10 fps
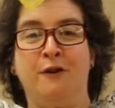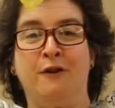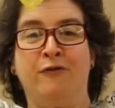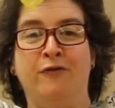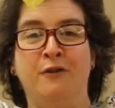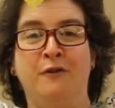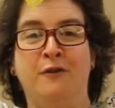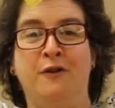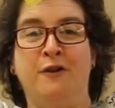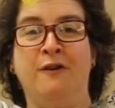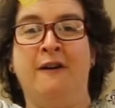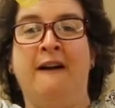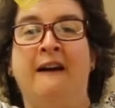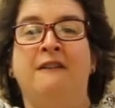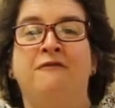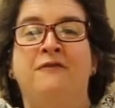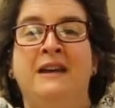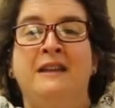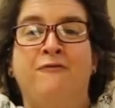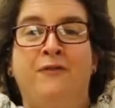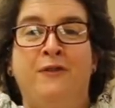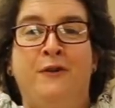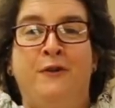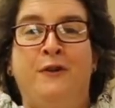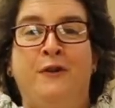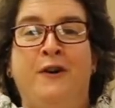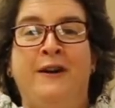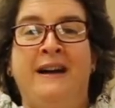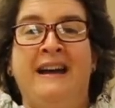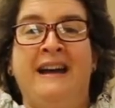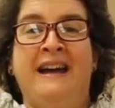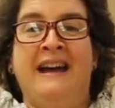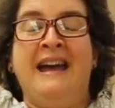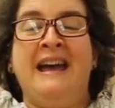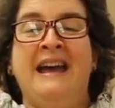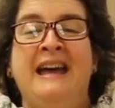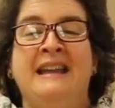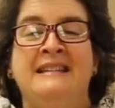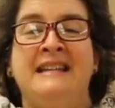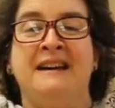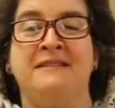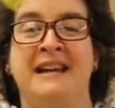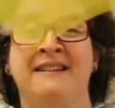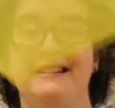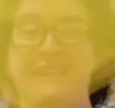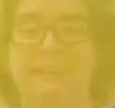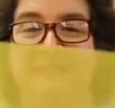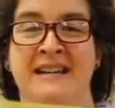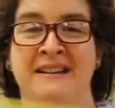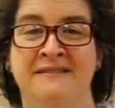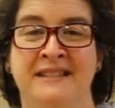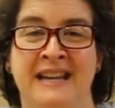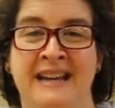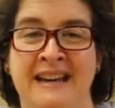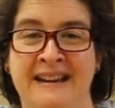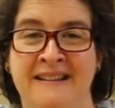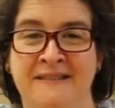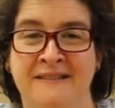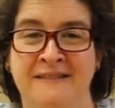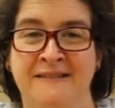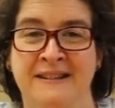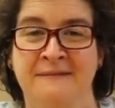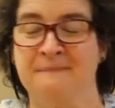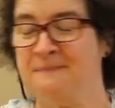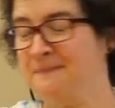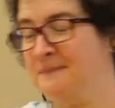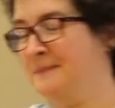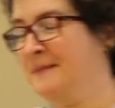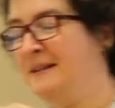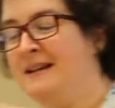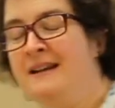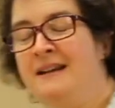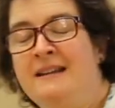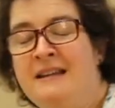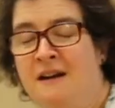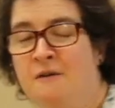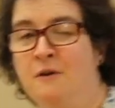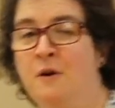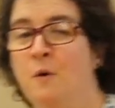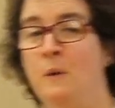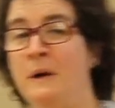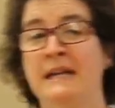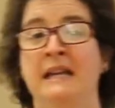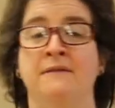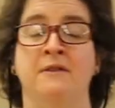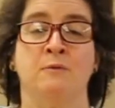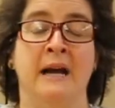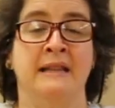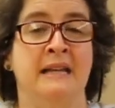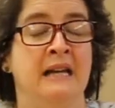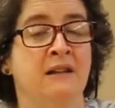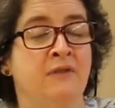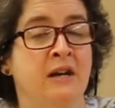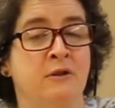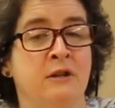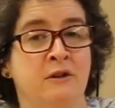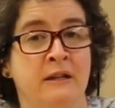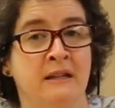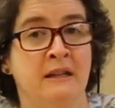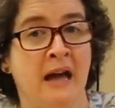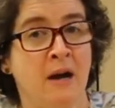fourth floor, fifth floor, and down, down, down, down, down. Now, we can even ride the elevator here